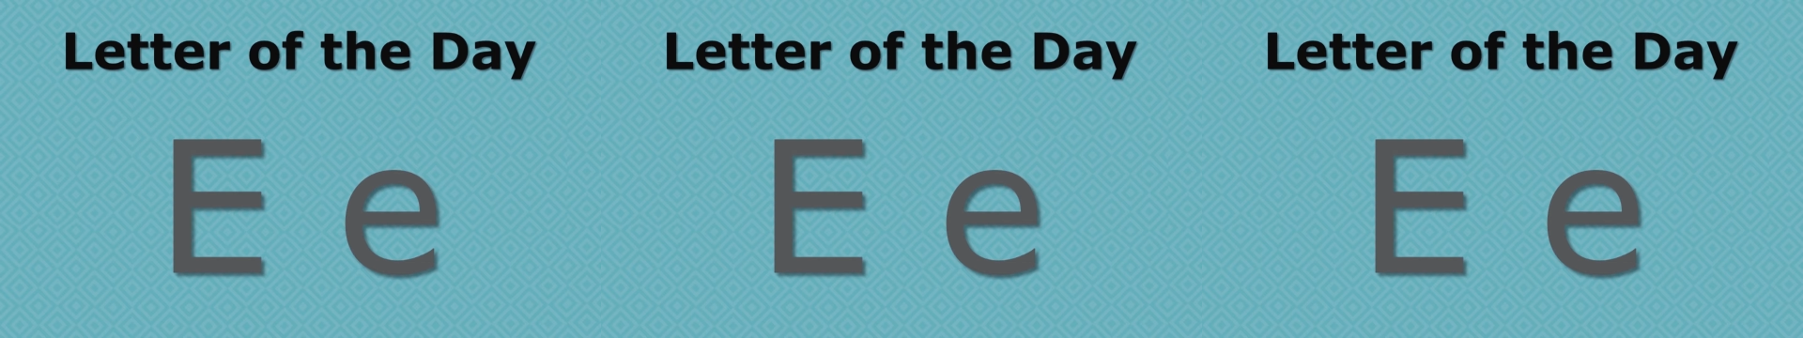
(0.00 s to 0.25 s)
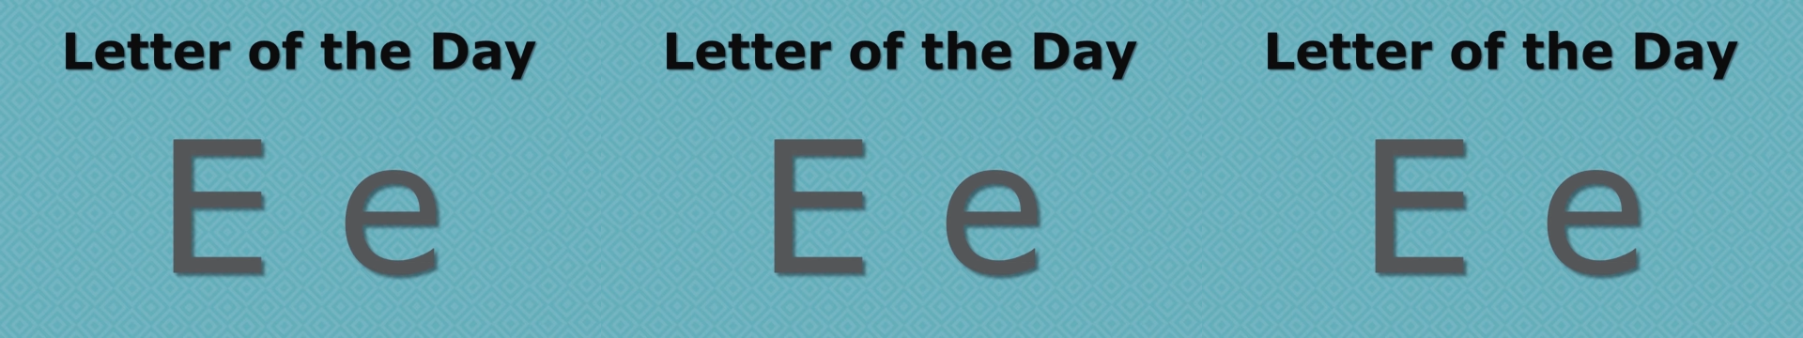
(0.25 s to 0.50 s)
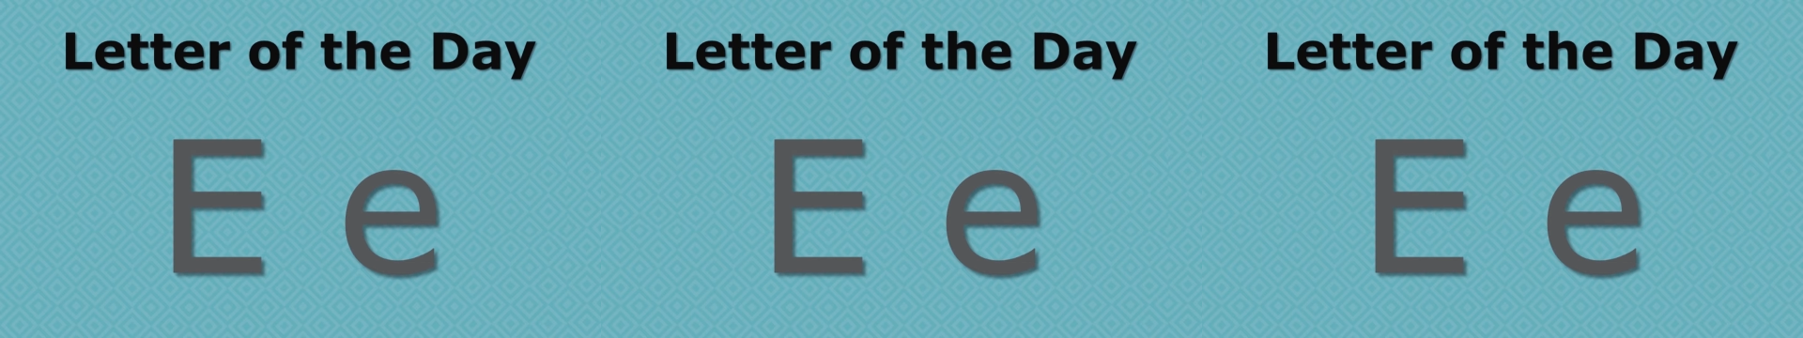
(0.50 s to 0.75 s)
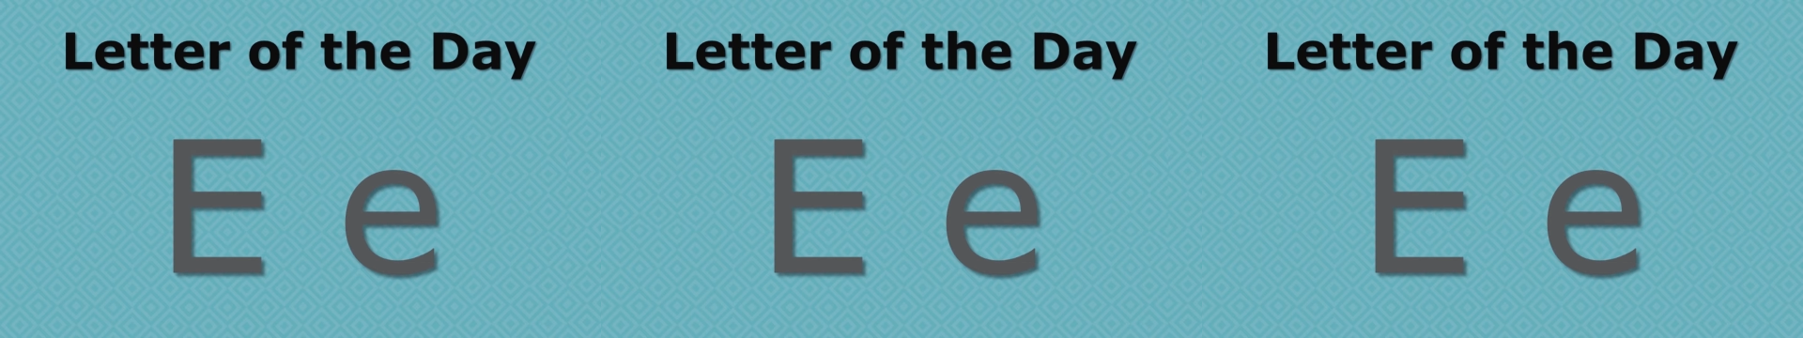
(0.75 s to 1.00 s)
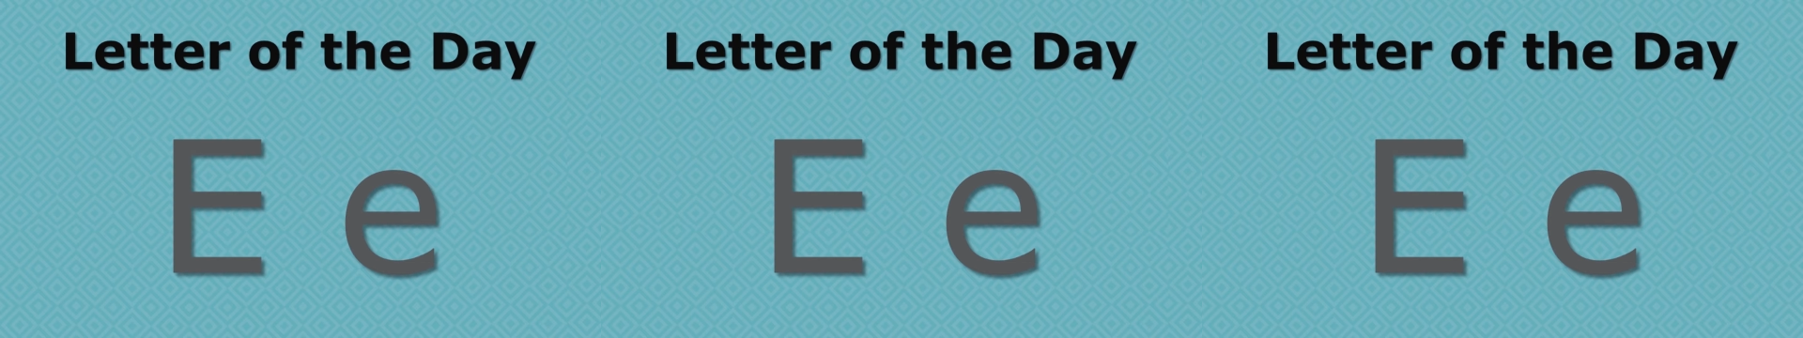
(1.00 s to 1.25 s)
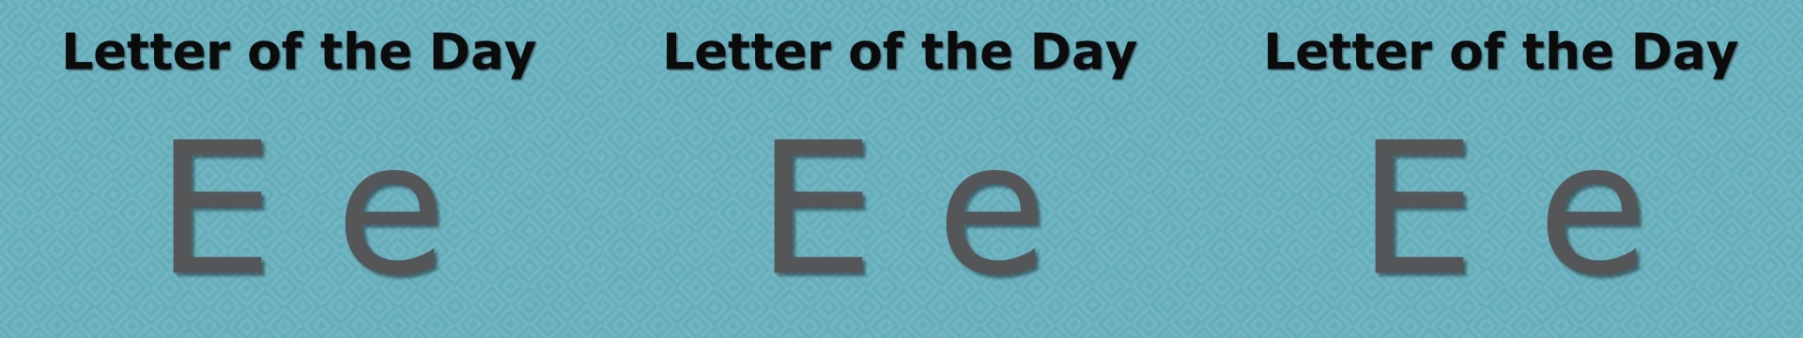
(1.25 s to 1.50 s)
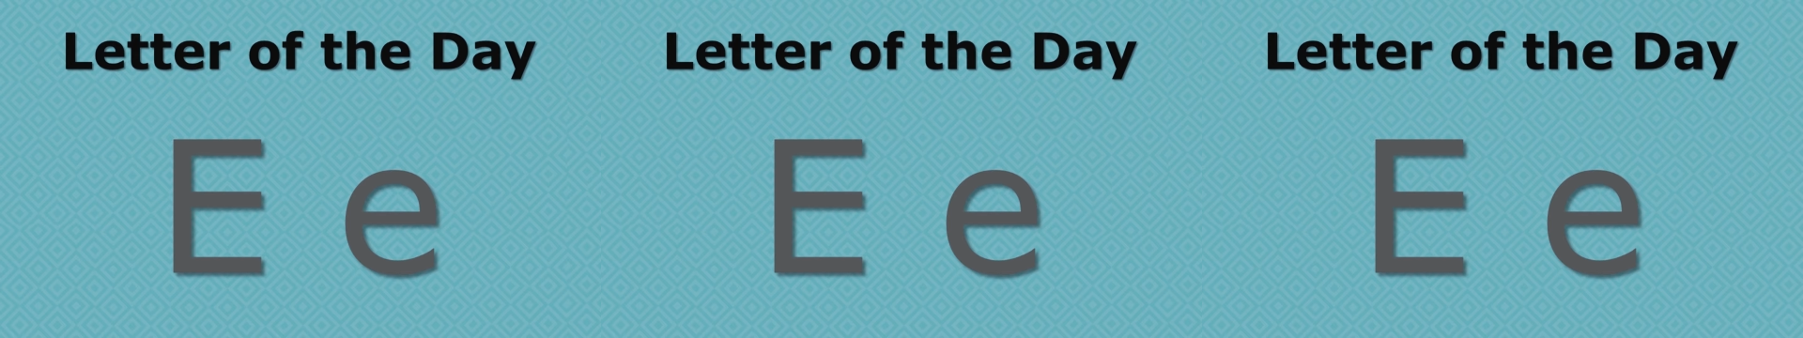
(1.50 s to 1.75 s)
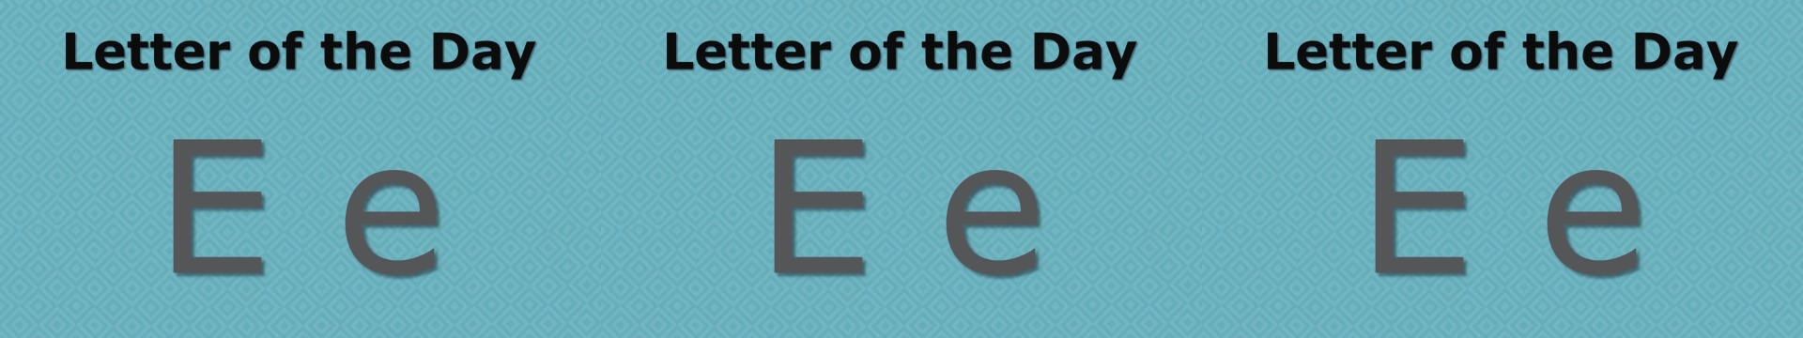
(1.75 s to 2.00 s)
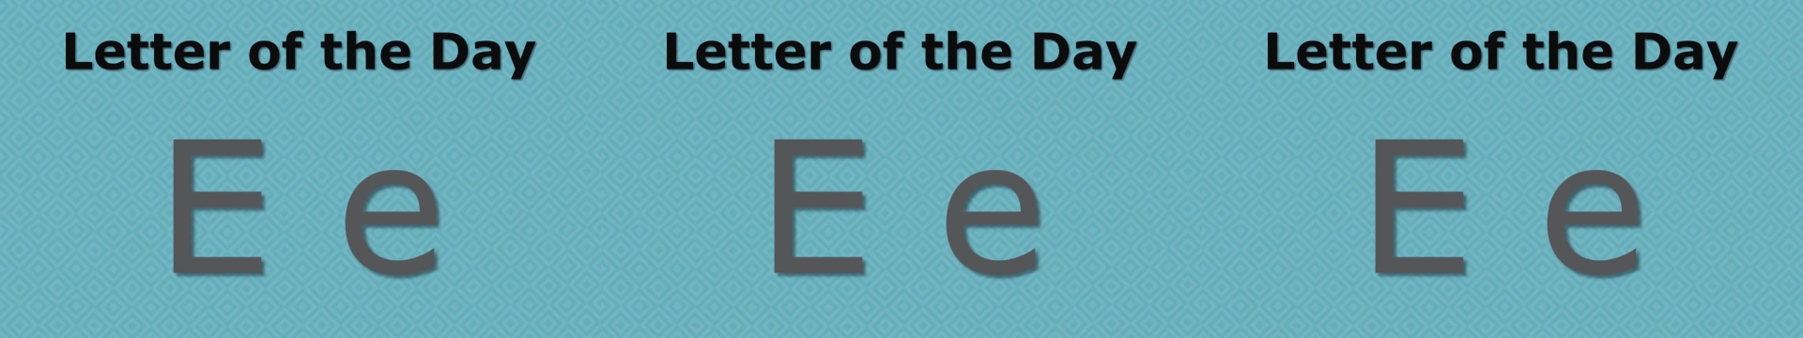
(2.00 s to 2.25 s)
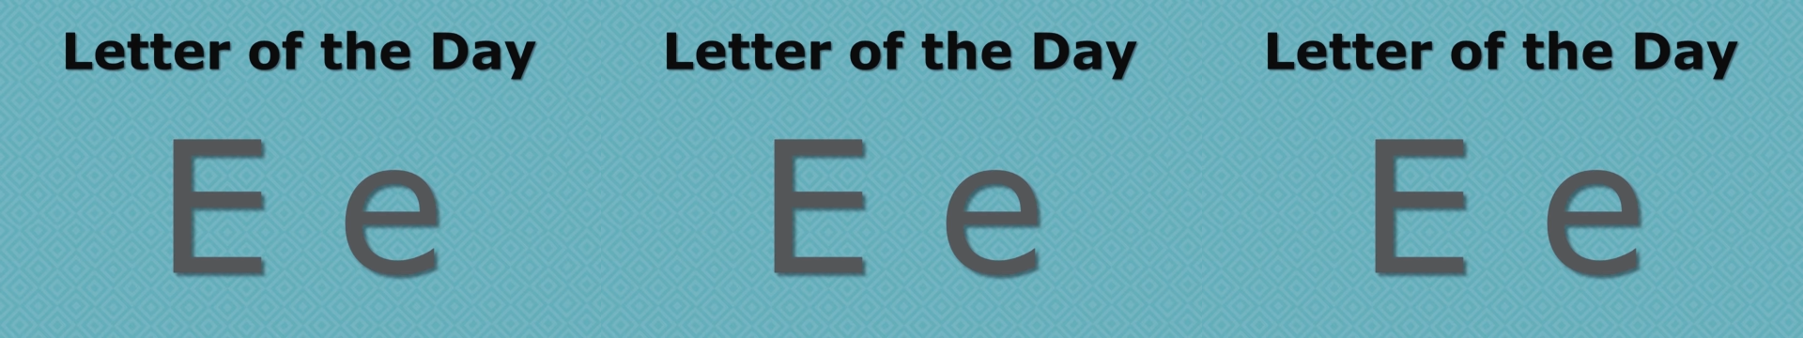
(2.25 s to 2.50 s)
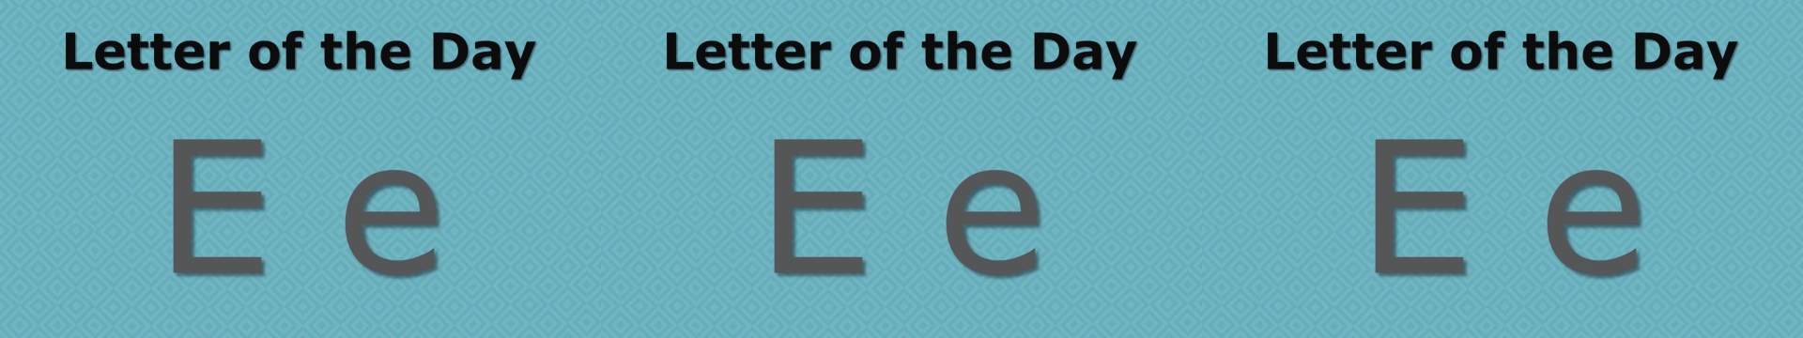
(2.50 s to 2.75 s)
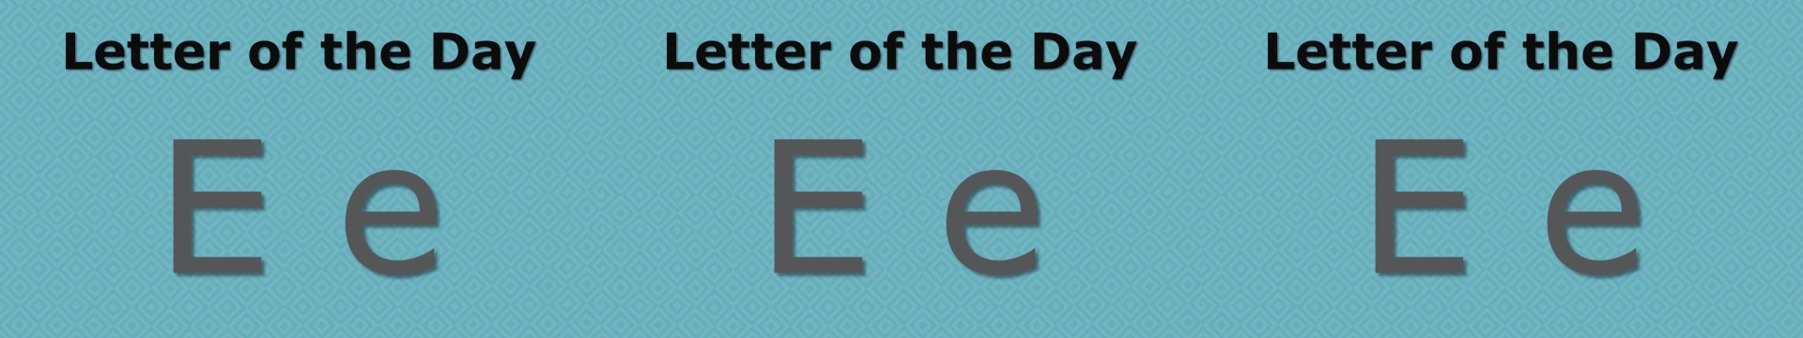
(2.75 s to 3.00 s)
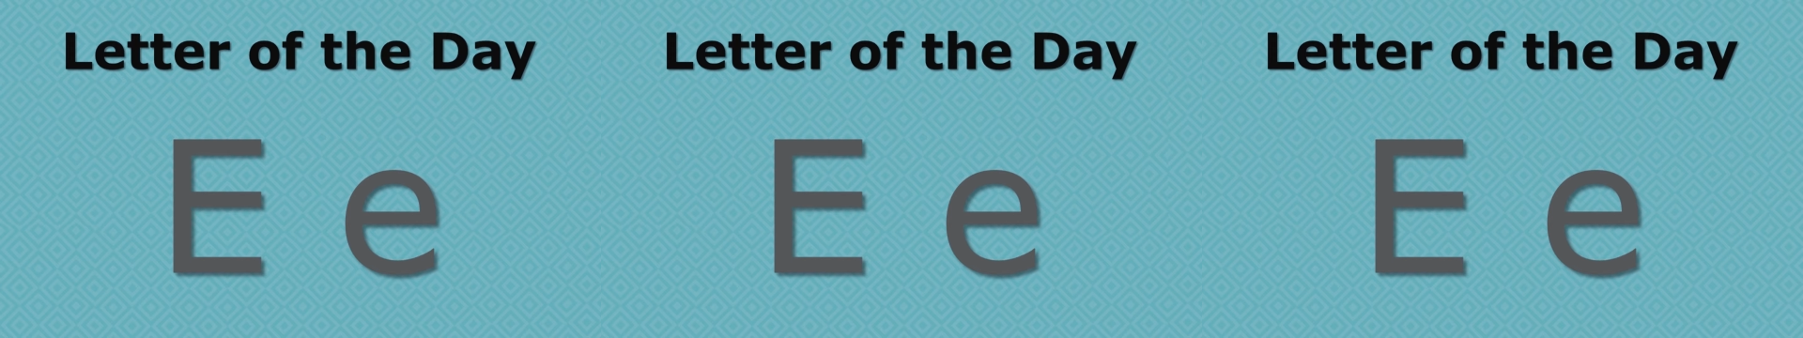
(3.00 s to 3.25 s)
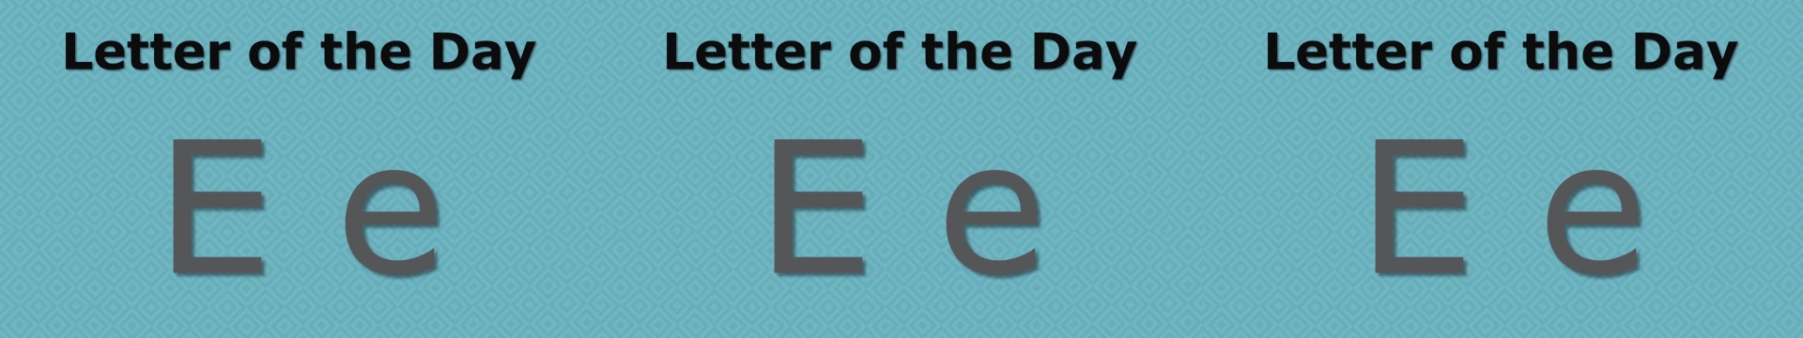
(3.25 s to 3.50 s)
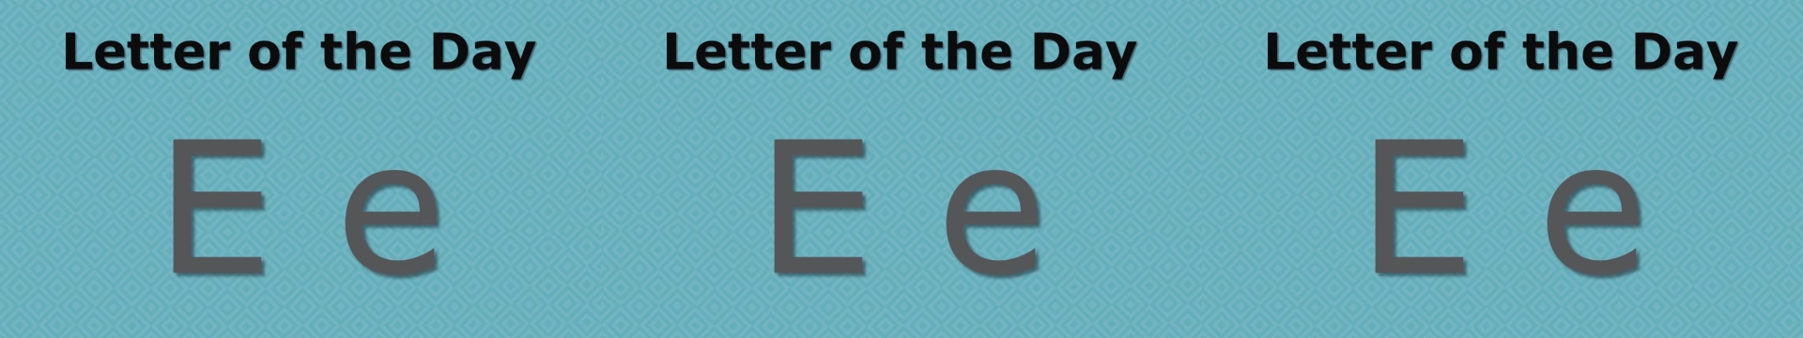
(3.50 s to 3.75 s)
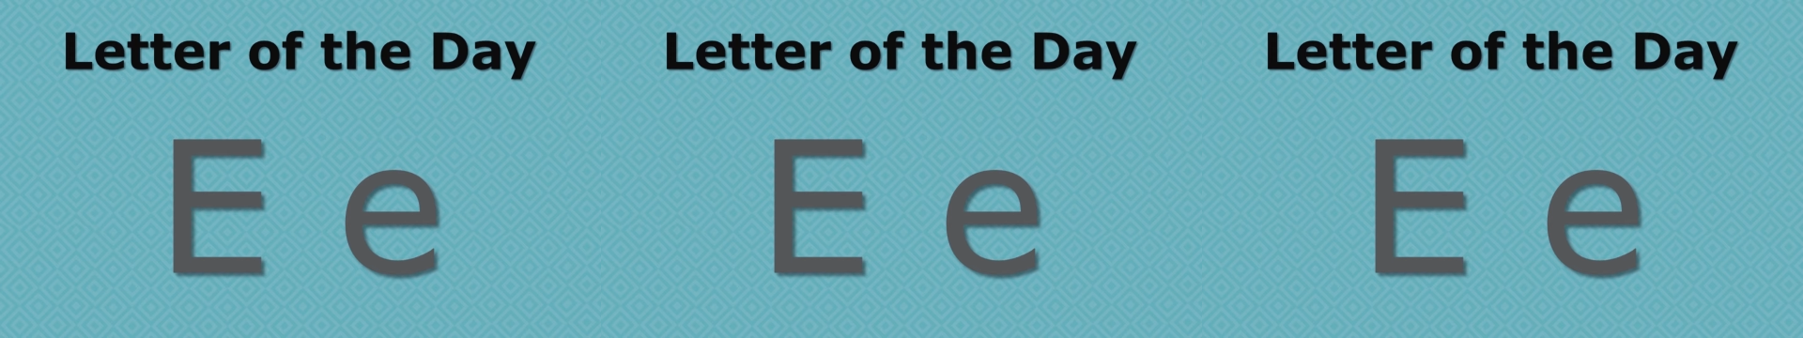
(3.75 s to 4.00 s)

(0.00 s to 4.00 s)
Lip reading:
[unreadable: no face in view]